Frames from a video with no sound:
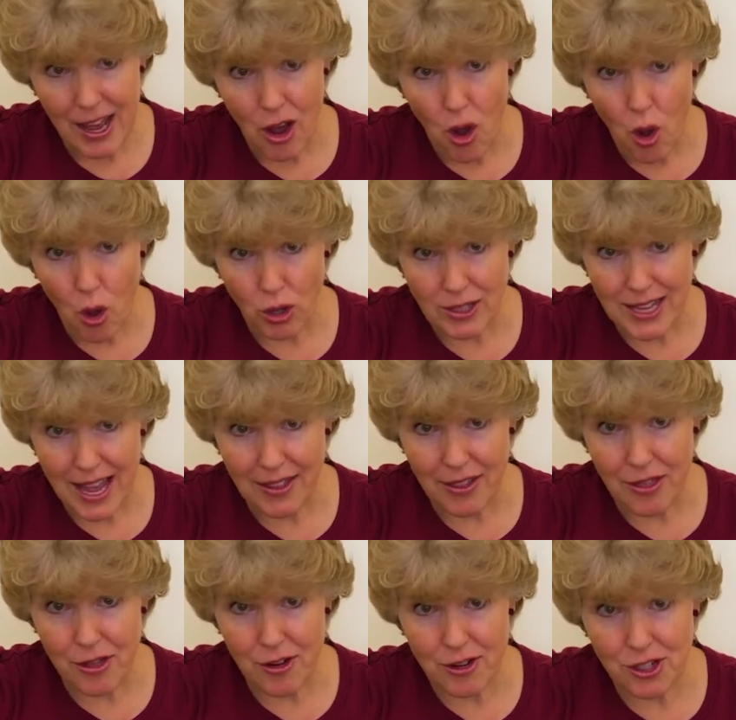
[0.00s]
hold down the
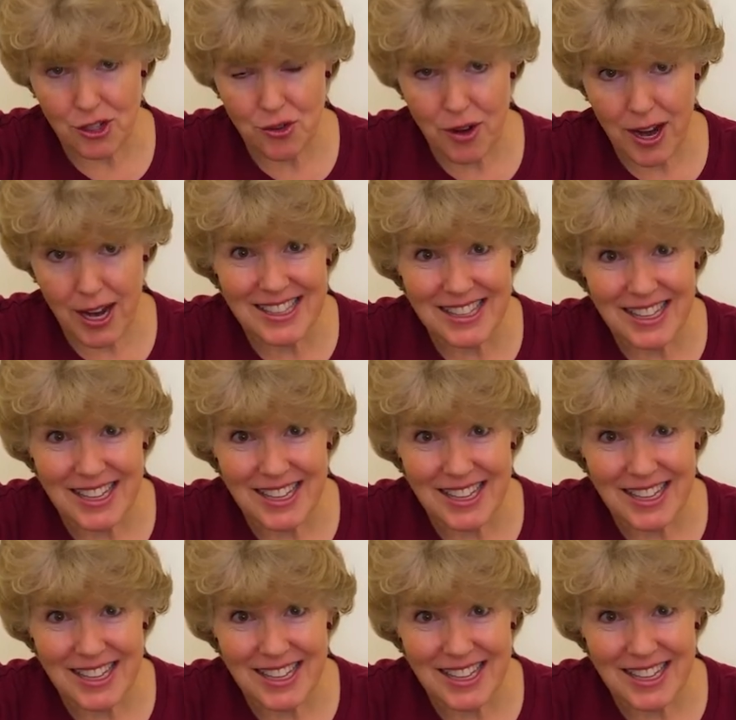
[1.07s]
3rd string.